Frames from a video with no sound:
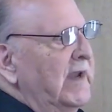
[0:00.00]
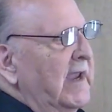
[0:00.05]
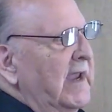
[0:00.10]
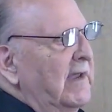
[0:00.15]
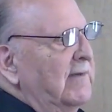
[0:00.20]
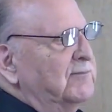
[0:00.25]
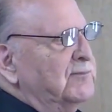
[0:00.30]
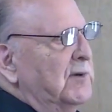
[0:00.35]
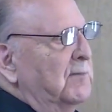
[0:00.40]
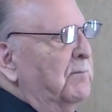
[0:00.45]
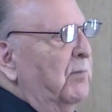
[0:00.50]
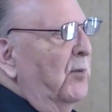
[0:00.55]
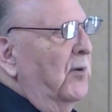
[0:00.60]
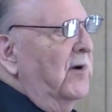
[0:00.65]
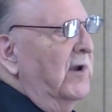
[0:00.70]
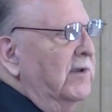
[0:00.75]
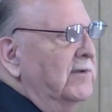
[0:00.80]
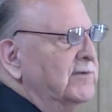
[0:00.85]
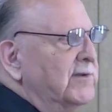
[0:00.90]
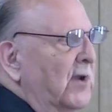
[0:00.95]
have to
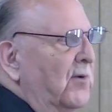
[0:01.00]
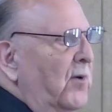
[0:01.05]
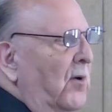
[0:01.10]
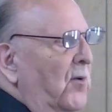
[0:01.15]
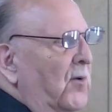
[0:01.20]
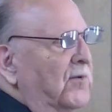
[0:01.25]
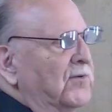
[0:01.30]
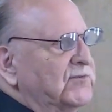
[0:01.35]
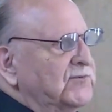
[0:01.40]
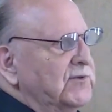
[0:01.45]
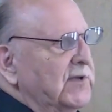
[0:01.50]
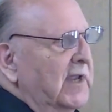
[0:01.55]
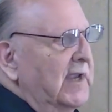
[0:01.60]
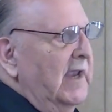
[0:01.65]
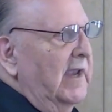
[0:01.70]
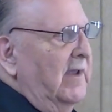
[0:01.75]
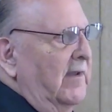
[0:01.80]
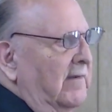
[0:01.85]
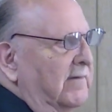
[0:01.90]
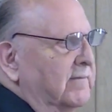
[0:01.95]
break the horse
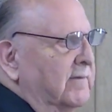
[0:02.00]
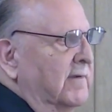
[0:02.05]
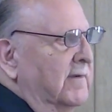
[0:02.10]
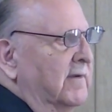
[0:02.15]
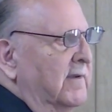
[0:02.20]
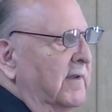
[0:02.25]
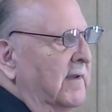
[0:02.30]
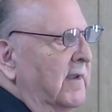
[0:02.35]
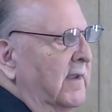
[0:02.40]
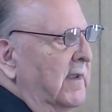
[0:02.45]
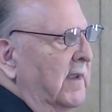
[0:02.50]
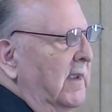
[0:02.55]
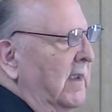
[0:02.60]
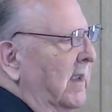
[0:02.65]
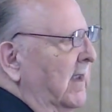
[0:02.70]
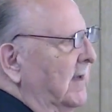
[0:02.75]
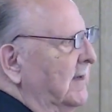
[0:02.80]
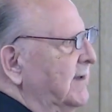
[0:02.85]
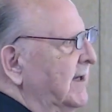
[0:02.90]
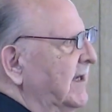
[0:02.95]
down
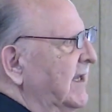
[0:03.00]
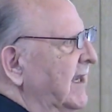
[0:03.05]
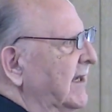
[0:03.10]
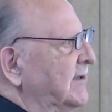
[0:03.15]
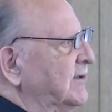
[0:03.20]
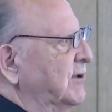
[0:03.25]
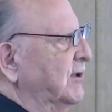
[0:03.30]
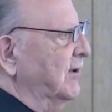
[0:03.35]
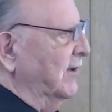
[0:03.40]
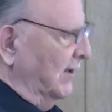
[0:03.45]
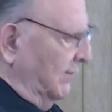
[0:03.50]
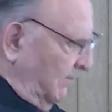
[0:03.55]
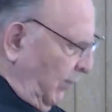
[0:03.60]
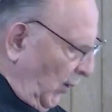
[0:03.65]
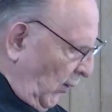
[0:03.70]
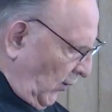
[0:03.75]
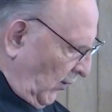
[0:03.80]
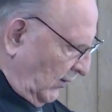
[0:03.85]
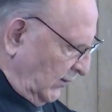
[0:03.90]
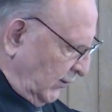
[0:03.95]
to get to the
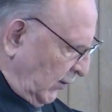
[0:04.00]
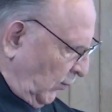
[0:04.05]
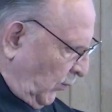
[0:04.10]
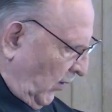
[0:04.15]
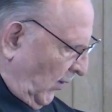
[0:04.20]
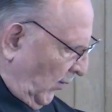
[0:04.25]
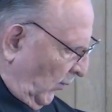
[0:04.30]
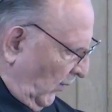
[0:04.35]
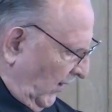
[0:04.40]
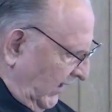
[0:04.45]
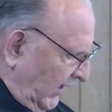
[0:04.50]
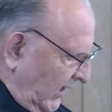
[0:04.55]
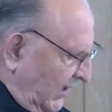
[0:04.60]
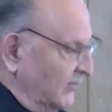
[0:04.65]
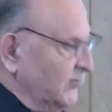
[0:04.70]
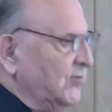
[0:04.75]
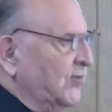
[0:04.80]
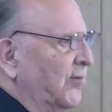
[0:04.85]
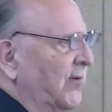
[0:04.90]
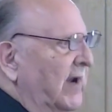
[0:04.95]
point to where we can
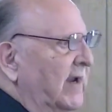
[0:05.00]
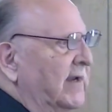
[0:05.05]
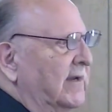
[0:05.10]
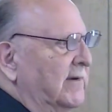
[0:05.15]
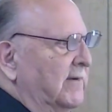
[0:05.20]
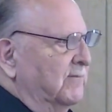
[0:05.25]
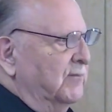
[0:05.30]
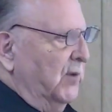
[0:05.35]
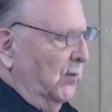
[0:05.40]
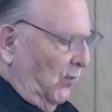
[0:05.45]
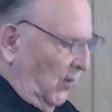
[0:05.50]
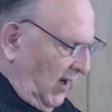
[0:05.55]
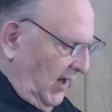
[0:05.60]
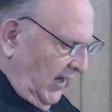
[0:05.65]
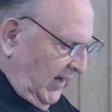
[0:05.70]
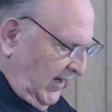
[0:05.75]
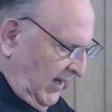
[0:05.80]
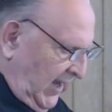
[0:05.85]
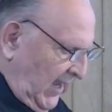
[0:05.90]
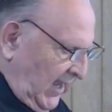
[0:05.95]
train them the
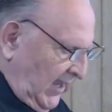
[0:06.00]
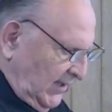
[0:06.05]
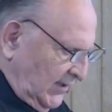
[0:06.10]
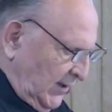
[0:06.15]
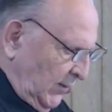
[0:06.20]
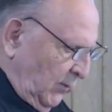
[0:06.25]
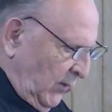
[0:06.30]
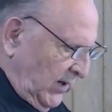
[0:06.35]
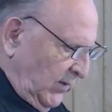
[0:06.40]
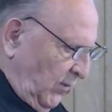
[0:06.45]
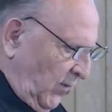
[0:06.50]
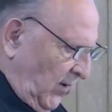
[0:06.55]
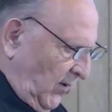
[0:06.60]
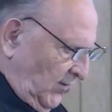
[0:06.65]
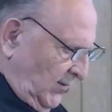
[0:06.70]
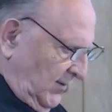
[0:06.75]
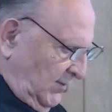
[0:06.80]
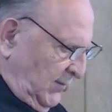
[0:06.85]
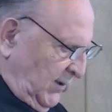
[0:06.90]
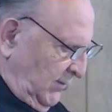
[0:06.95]
way that we want
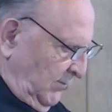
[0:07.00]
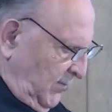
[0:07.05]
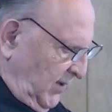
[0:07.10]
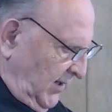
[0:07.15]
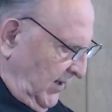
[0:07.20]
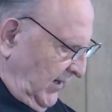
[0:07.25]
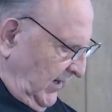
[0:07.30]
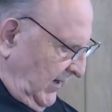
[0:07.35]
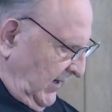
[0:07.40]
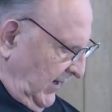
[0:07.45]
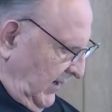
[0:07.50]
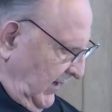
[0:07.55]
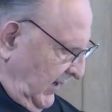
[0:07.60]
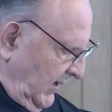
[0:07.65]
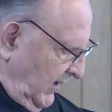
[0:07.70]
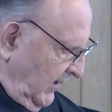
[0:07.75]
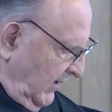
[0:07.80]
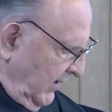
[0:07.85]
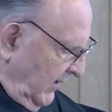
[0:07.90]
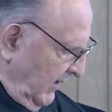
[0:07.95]
them to be.
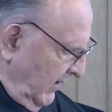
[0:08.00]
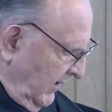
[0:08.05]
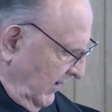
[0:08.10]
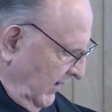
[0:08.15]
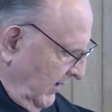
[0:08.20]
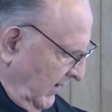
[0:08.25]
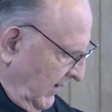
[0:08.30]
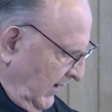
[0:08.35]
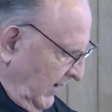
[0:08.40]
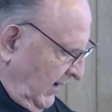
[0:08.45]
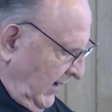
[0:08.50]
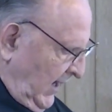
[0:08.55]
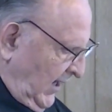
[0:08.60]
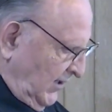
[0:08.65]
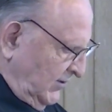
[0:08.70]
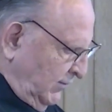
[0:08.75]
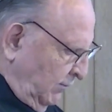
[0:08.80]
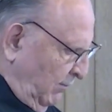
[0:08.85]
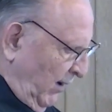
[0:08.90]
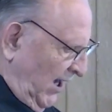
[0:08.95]

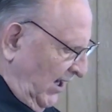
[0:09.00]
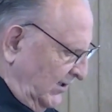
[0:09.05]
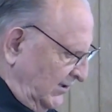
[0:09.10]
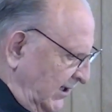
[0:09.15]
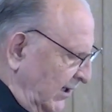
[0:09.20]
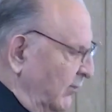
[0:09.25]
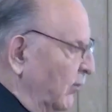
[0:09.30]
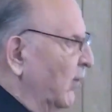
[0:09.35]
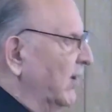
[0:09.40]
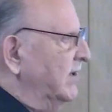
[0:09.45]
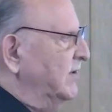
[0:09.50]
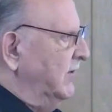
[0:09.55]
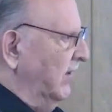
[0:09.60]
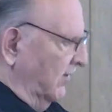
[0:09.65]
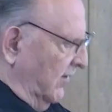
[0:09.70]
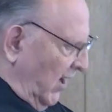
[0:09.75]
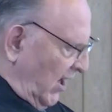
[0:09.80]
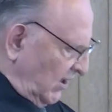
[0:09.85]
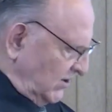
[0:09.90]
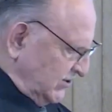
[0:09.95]
Especially when you're
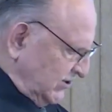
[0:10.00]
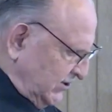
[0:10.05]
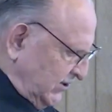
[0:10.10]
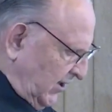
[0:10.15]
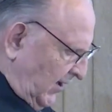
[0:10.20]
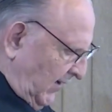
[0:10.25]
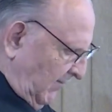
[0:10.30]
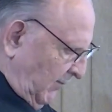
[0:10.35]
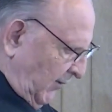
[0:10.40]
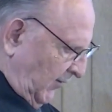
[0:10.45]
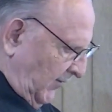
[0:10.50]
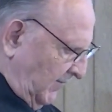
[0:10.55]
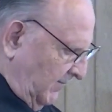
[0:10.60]
stubborn.